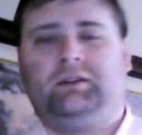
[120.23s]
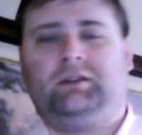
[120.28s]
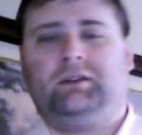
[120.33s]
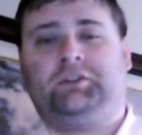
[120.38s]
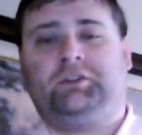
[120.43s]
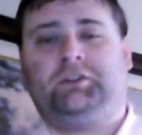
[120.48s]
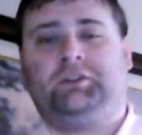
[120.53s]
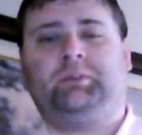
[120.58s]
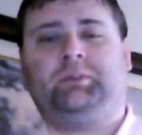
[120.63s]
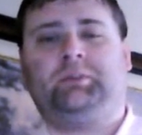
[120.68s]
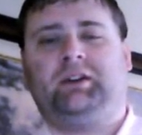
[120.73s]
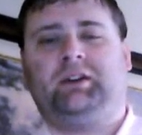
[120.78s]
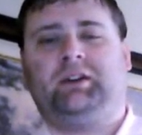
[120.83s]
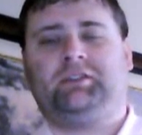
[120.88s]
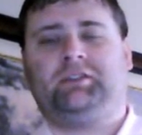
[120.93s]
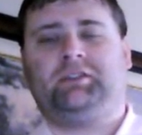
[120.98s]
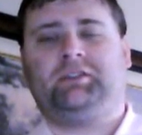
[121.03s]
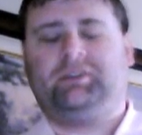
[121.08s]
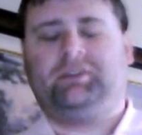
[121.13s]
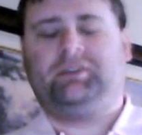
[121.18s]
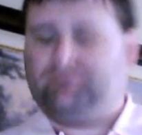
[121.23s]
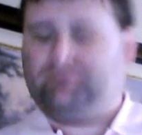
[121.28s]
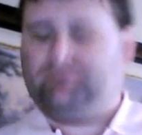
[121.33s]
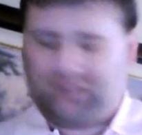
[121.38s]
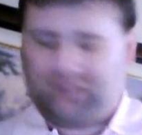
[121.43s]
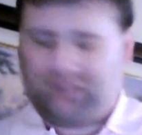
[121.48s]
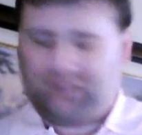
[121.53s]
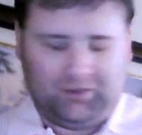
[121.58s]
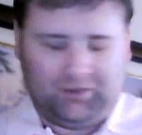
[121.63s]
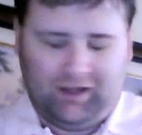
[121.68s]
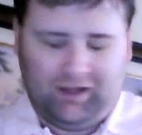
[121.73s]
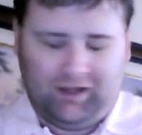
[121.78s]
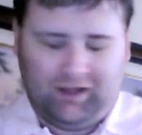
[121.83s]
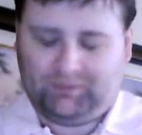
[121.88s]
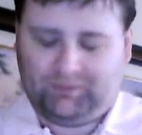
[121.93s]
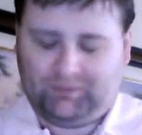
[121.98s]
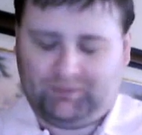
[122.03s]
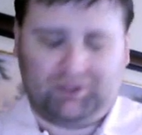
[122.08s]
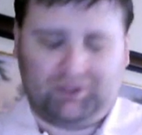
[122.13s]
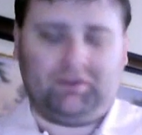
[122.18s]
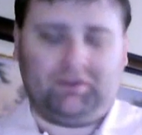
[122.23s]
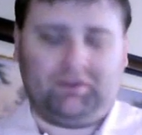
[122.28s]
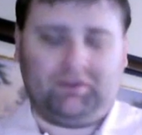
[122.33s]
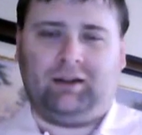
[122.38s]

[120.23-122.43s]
took a picture, still can't believe it.